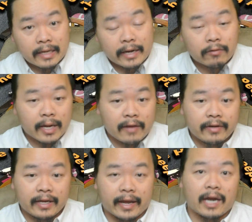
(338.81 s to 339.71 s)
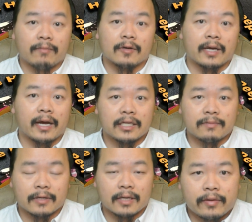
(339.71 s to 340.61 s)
I don't have any animal guides, but